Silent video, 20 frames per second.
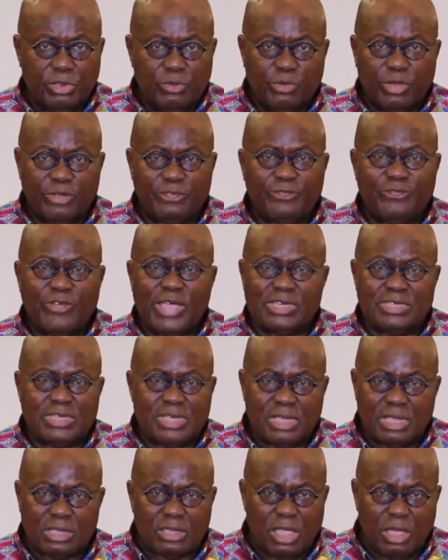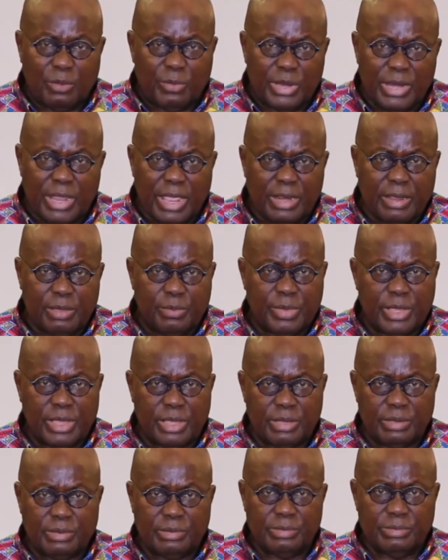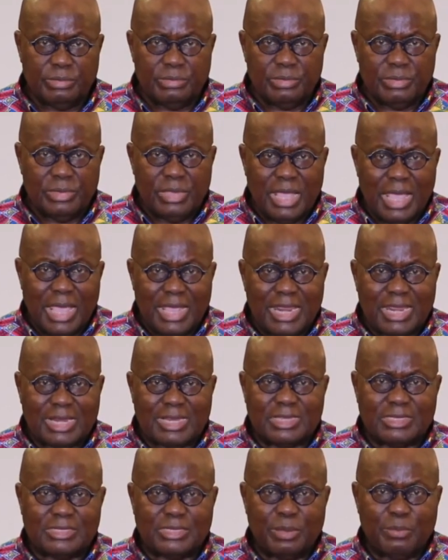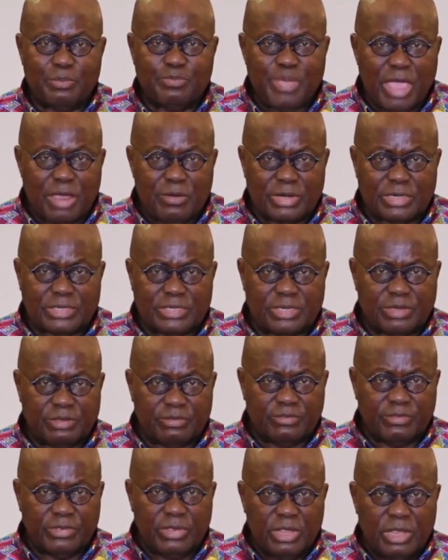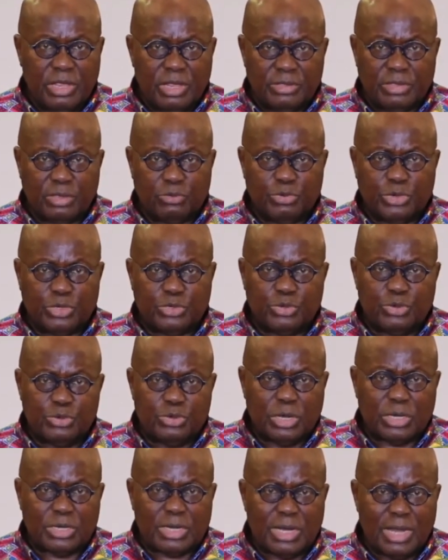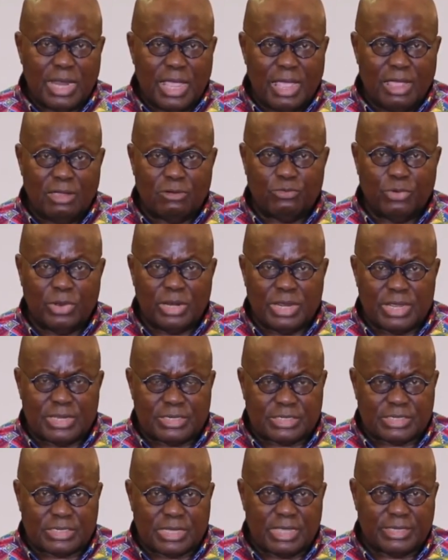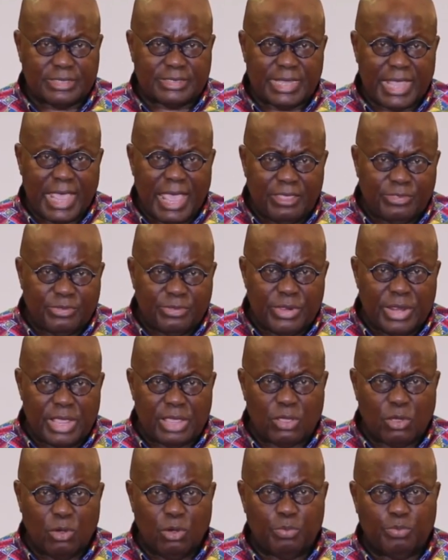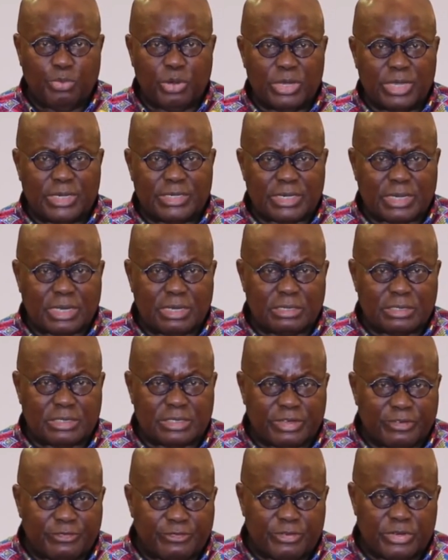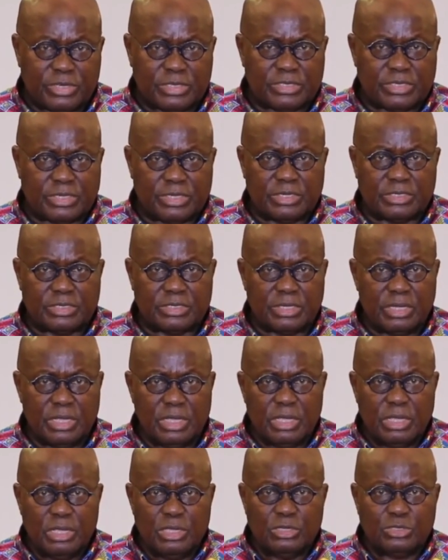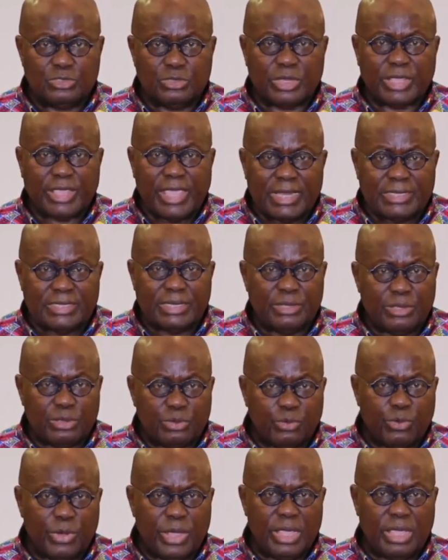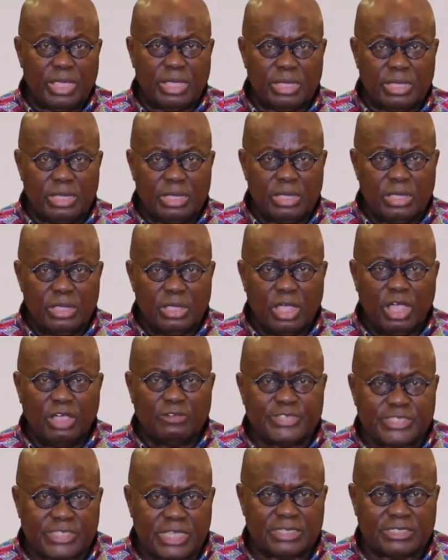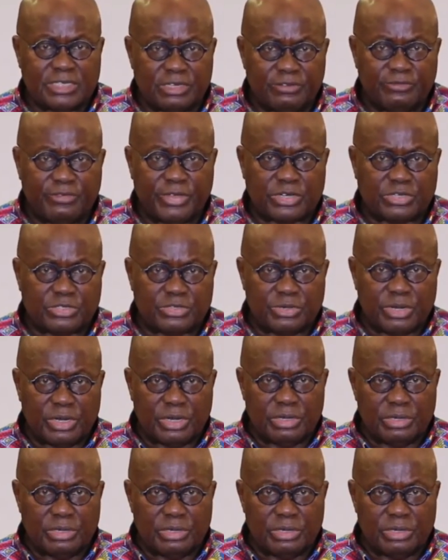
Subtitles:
We're fighting a common enemy, and it is imperative that we do not allow religious, ethnic, or political differences to get in the way of certain victory.